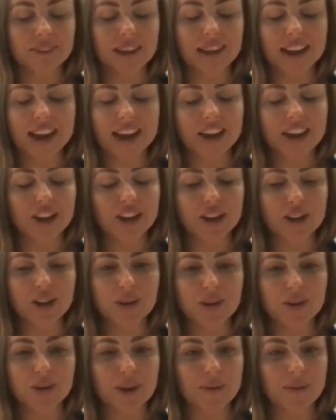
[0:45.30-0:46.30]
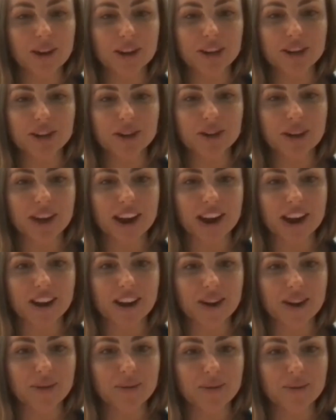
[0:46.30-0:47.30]
kind of knew I wanted to do hair
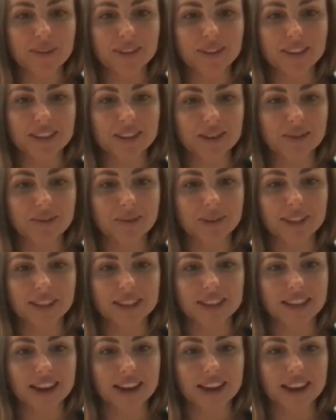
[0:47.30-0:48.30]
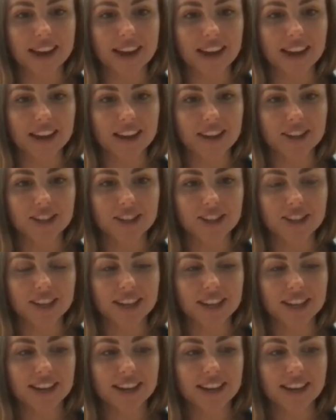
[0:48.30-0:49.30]
at a really, really young age.
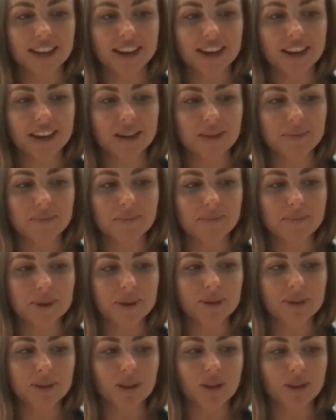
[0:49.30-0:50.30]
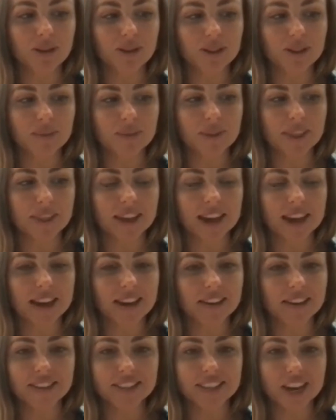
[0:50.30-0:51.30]
But it was also something that kind
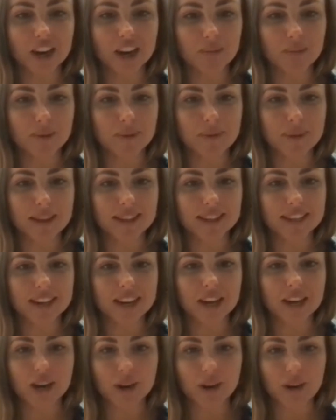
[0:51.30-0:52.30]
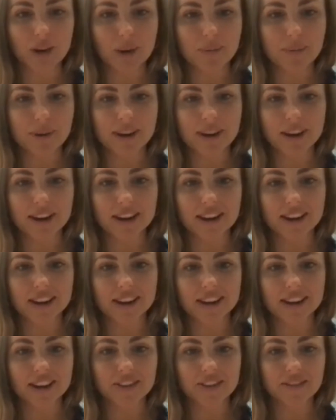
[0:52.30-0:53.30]
of scared me because I didn't grow up in
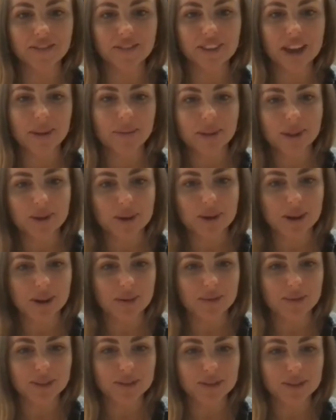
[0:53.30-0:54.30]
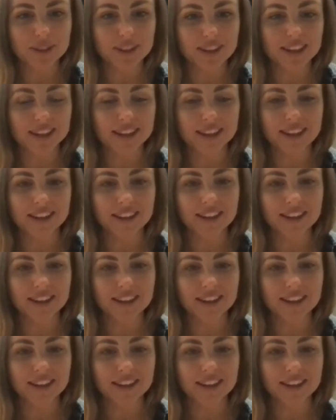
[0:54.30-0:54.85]
a family where it was really